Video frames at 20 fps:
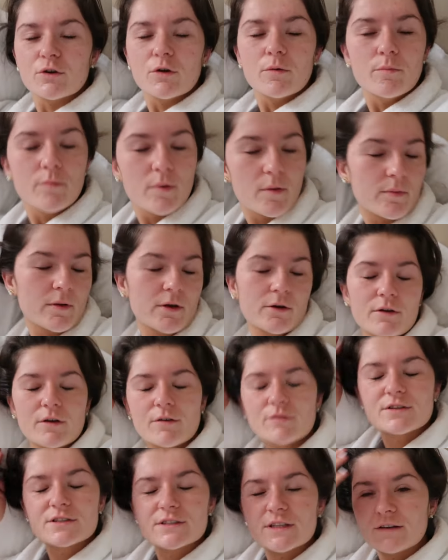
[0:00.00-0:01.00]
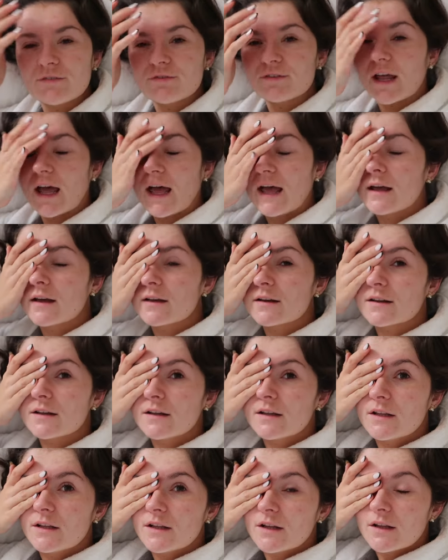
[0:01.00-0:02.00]
up. I'm probably going to have a stiff neck.
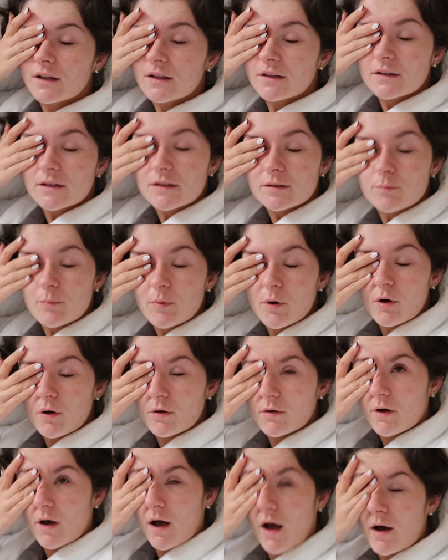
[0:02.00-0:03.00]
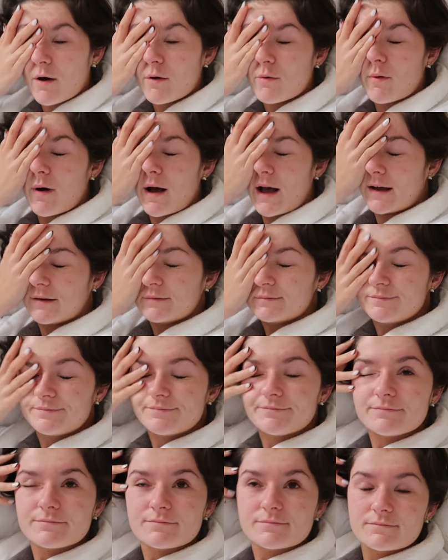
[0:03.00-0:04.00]
But, oh wow.
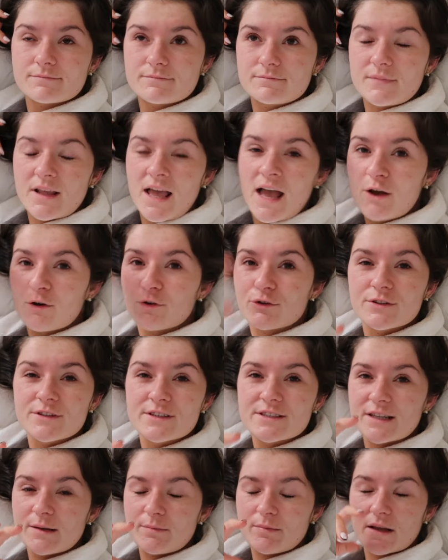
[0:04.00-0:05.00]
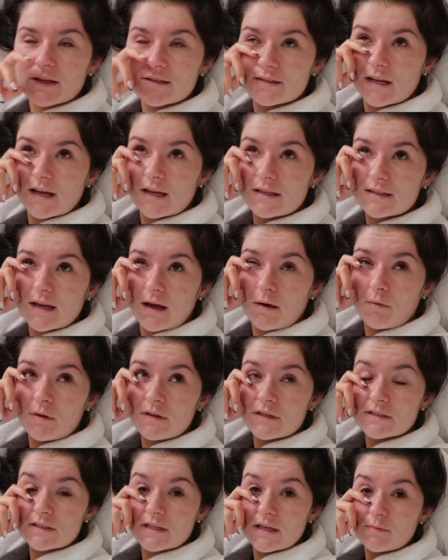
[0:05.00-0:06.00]
I couldn't sleep last night. I
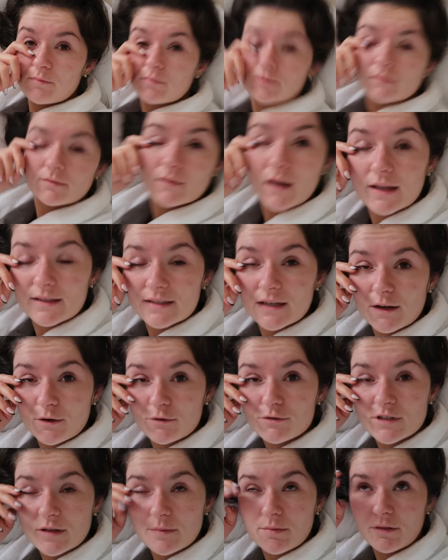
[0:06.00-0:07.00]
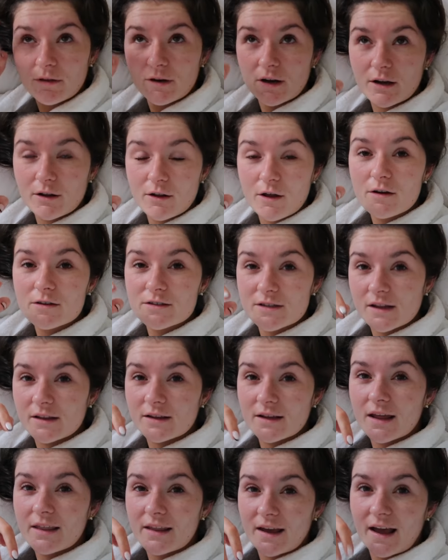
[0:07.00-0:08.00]
went to sleep. I did go to sleep at 3 o'clock. So
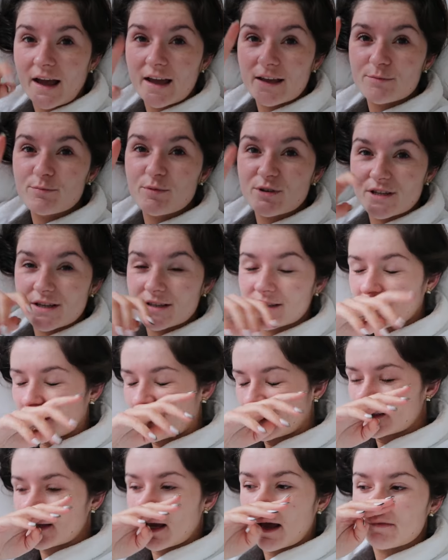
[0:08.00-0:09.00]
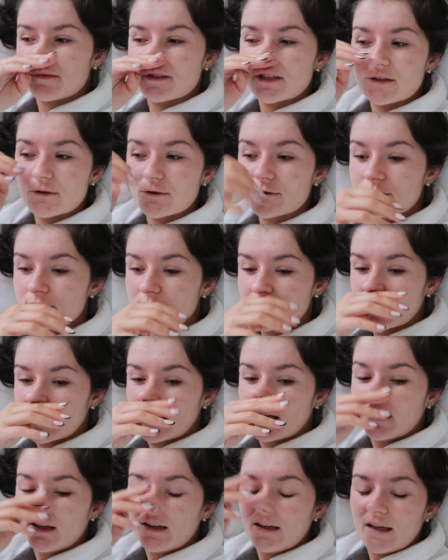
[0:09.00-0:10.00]
I think I predicted that time to use.
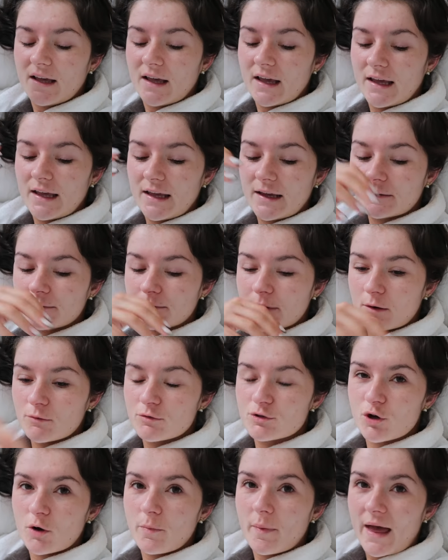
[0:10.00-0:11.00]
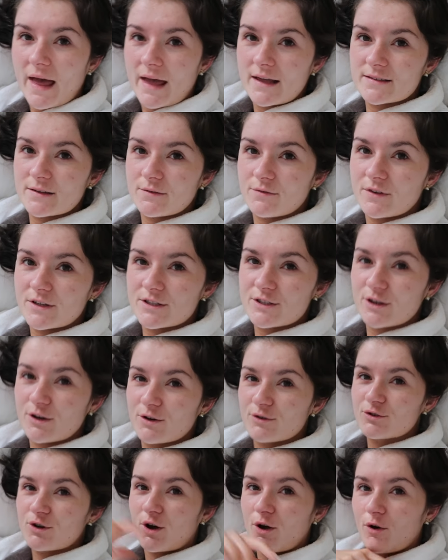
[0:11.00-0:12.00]
I was up editing
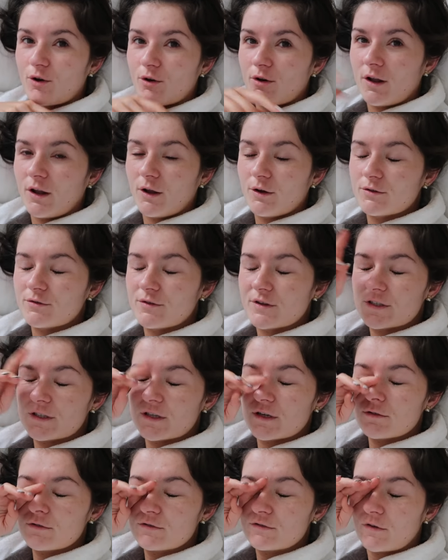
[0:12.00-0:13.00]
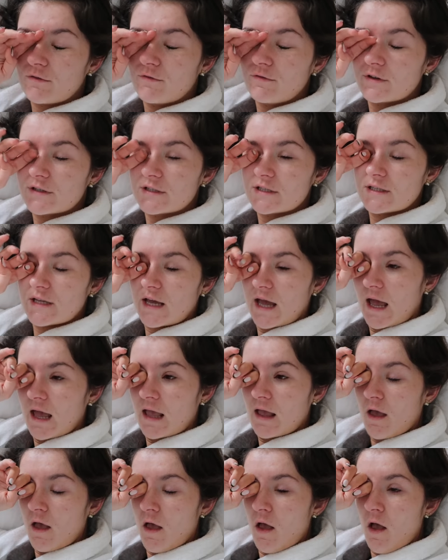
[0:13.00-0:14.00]
videos. Got a load of videos done for today.